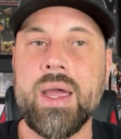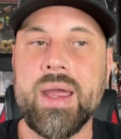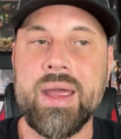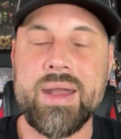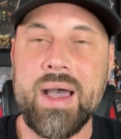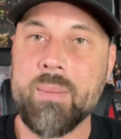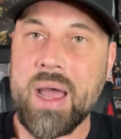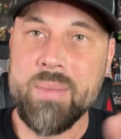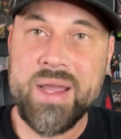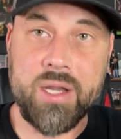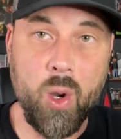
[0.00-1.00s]
And
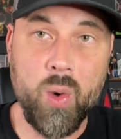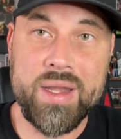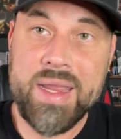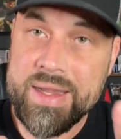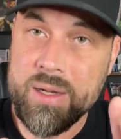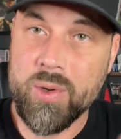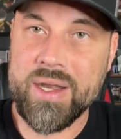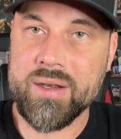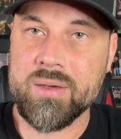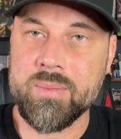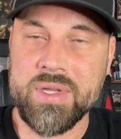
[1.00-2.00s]
I'm not going
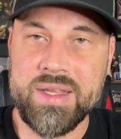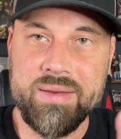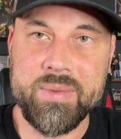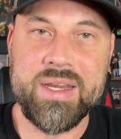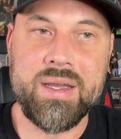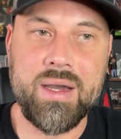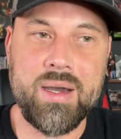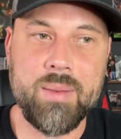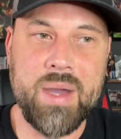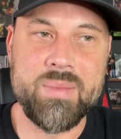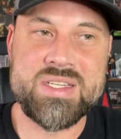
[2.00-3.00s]
anywhere, believe me.
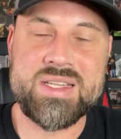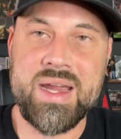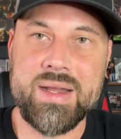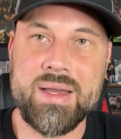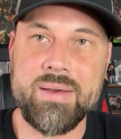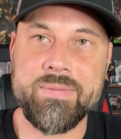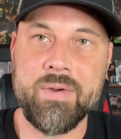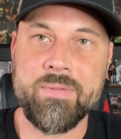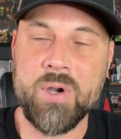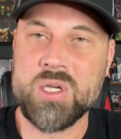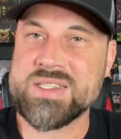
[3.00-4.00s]
I'm just kind of
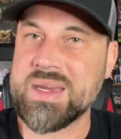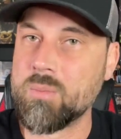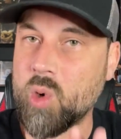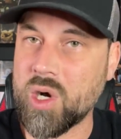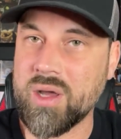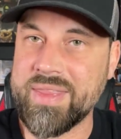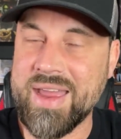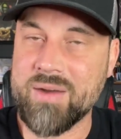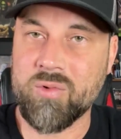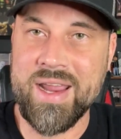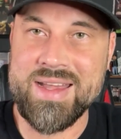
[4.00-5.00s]
focusing more on
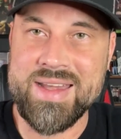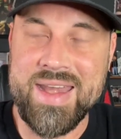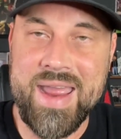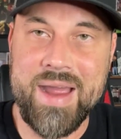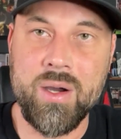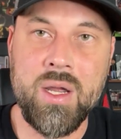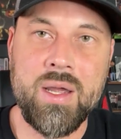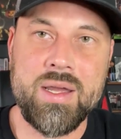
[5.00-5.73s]
that right now.